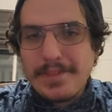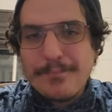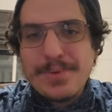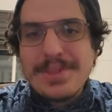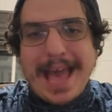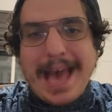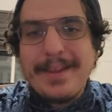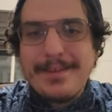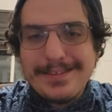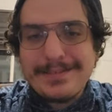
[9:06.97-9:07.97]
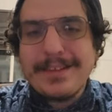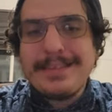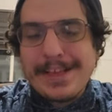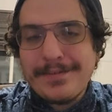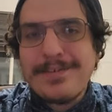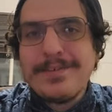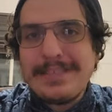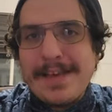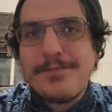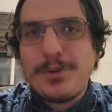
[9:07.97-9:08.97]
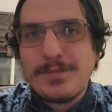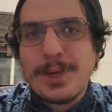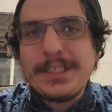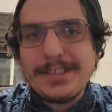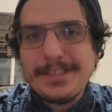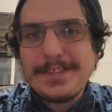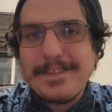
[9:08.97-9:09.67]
But dad said death till death do us part.